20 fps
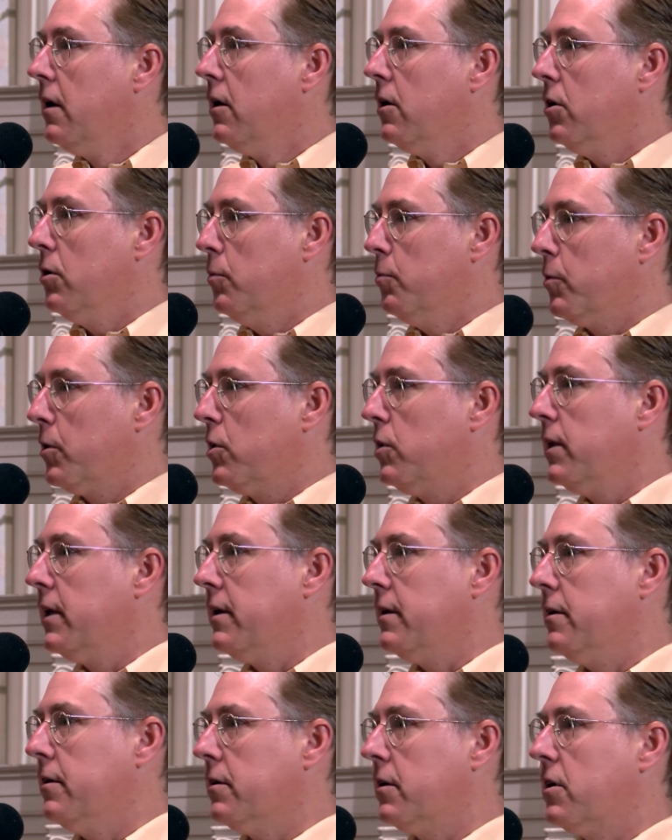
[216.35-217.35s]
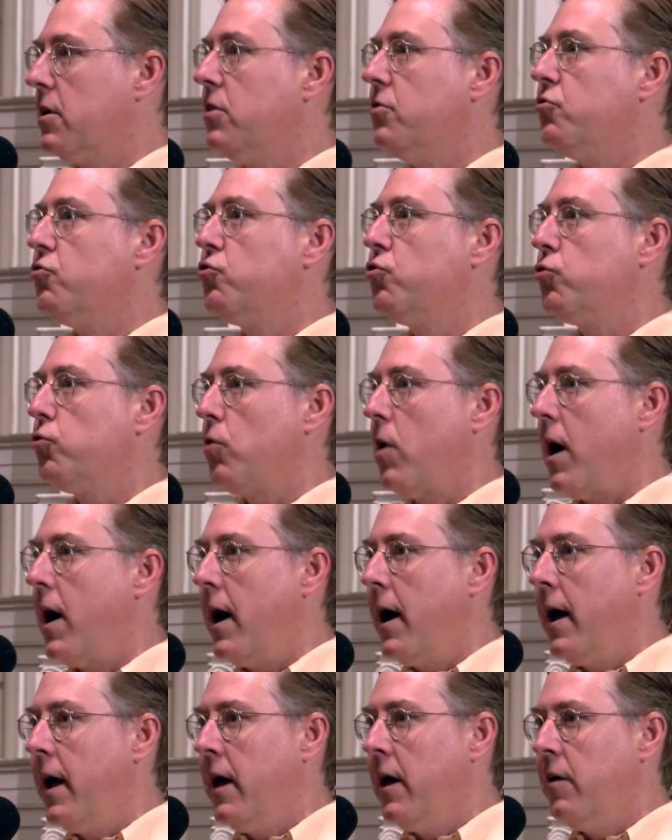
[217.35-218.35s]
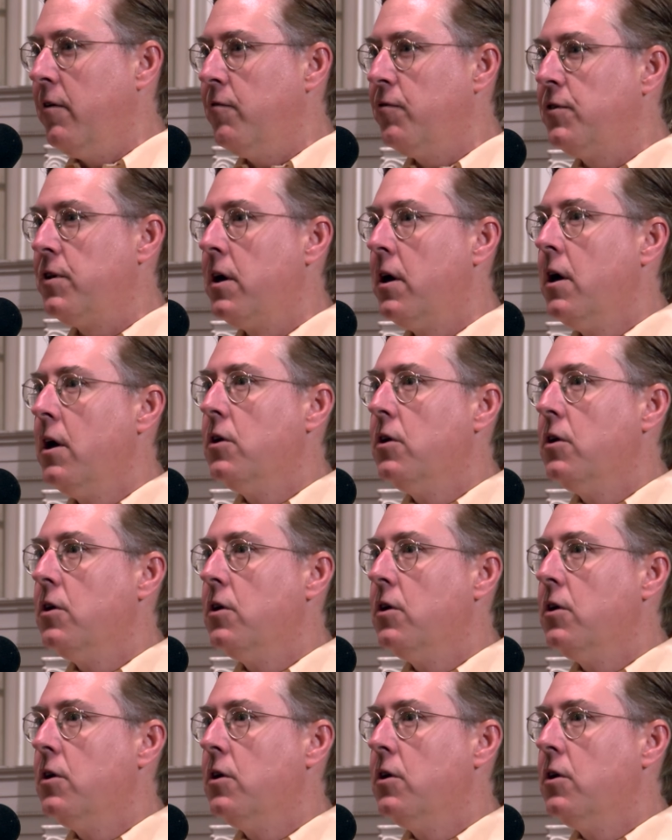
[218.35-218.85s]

whom Clinton contrived